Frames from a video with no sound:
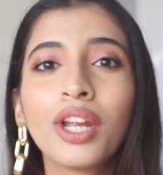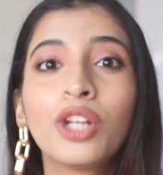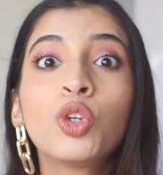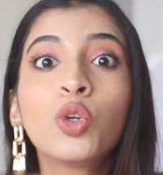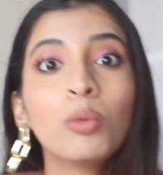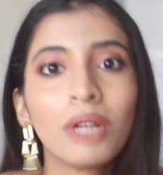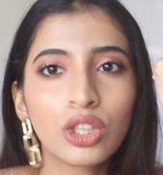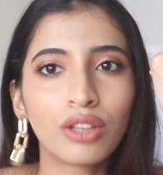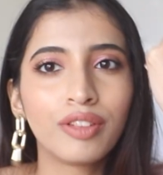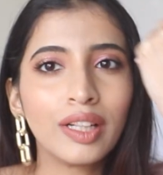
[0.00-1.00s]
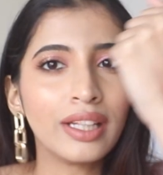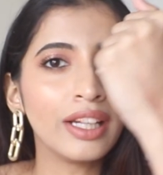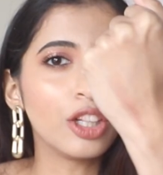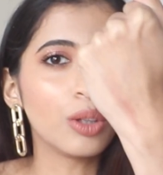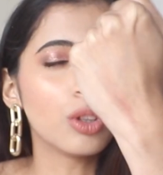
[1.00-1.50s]
a too much of a
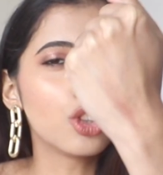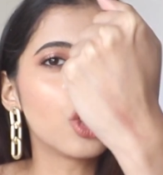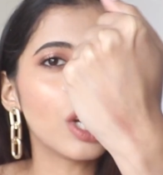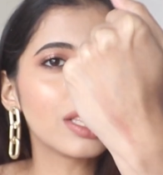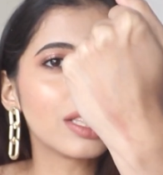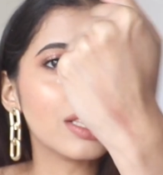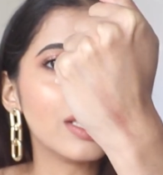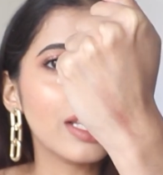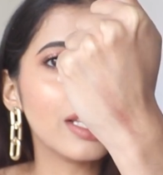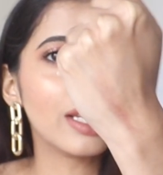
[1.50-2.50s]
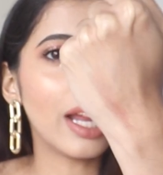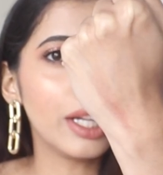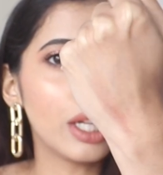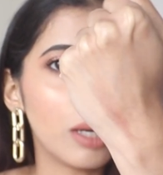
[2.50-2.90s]
tint, you know, just the right